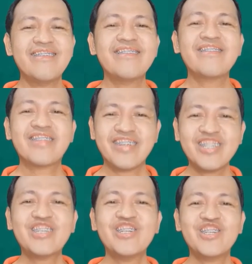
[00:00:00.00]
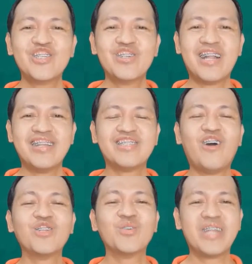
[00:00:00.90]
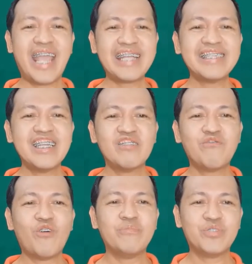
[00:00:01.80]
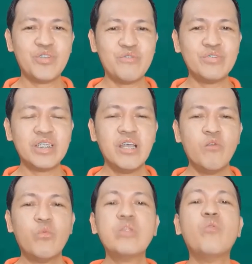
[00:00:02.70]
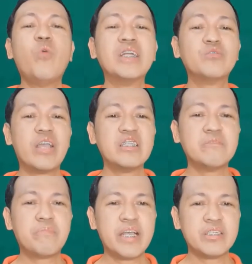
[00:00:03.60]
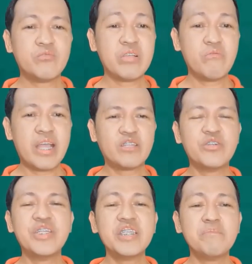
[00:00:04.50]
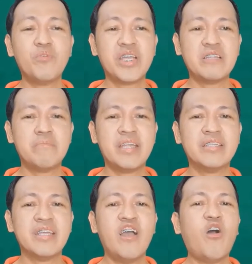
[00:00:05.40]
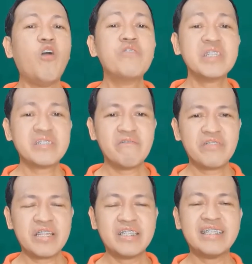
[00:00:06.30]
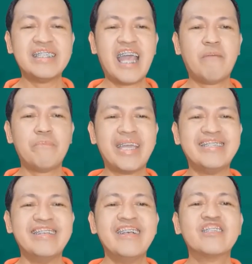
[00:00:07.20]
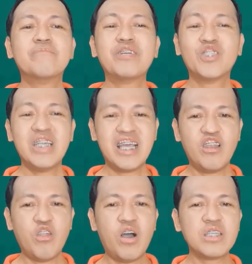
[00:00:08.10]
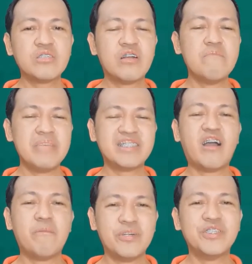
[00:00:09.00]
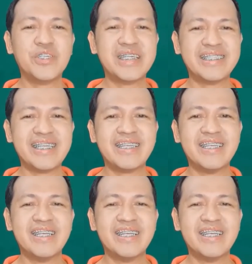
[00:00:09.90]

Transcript: Third conditional is also an excellent form to use when you want to express regret or disappointment over something that has happened, especially a loss or a missed opportunity.